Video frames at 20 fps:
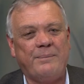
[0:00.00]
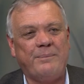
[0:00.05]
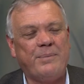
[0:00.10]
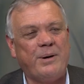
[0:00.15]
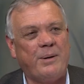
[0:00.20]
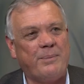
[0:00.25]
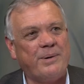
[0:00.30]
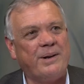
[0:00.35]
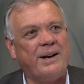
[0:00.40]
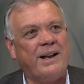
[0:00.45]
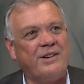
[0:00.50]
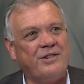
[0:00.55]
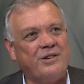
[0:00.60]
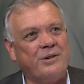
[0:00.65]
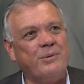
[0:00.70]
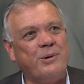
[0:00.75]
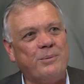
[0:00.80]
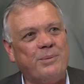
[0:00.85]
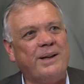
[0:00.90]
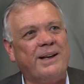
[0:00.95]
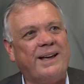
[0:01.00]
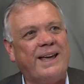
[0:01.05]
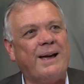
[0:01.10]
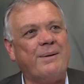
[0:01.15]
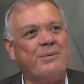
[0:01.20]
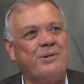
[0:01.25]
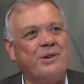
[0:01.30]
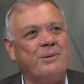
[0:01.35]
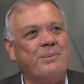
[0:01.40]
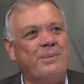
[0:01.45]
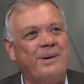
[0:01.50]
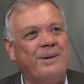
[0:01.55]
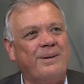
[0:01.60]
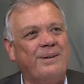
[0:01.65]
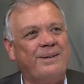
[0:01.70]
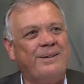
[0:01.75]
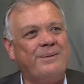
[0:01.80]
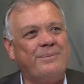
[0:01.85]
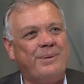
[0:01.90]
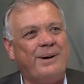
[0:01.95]
population will be captured
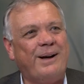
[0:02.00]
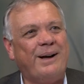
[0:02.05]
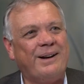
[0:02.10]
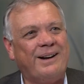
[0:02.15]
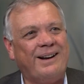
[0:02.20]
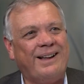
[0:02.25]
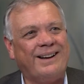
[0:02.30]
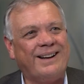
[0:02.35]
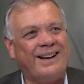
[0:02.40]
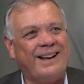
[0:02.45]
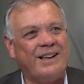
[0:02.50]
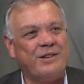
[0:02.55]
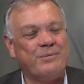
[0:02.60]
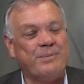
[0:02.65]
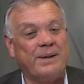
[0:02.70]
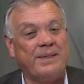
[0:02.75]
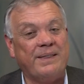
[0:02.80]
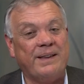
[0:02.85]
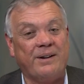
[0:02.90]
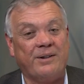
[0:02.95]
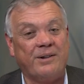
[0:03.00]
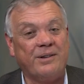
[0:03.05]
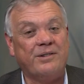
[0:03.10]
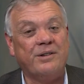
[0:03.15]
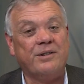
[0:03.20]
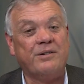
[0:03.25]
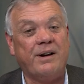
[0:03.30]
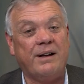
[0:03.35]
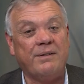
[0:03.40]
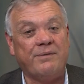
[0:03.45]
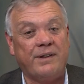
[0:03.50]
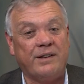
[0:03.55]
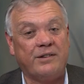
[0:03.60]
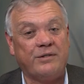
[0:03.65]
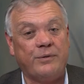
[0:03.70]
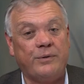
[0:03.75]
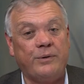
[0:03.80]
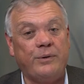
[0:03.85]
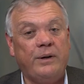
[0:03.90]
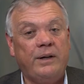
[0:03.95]
by it like it has been there. It's a great
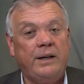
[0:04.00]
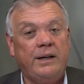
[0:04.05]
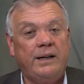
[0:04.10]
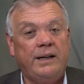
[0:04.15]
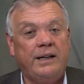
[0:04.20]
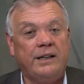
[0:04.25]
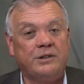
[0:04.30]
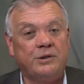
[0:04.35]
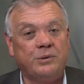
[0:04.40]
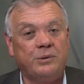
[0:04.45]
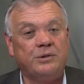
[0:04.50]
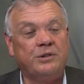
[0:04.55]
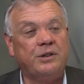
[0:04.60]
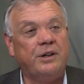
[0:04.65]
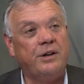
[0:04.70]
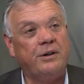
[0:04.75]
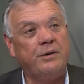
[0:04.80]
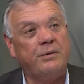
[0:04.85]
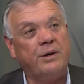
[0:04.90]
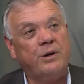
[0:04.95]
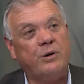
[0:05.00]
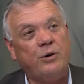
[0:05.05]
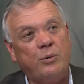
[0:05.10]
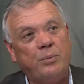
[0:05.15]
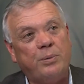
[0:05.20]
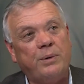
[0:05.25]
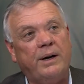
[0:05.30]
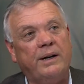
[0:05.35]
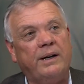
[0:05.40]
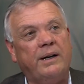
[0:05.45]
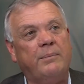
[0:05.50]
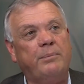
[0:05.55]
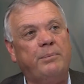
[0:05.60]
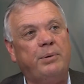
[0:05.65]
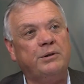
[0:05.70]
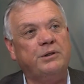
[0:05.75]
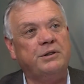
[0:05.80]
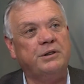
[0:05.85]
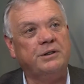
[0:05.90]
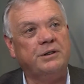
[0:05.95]
festival. It's also going to incorporate a
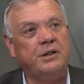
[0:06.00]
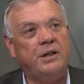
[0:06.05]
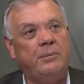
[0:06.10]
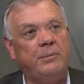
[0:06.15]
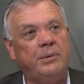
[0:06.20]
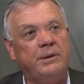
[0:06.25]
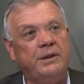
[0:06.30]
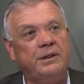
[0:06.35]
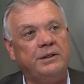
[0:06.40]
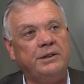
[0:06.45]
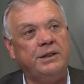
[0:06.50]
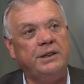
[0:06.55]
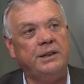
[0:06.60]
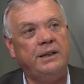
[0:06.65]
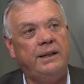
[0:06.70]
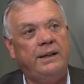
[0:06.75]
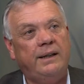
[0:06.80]
butcher's competition.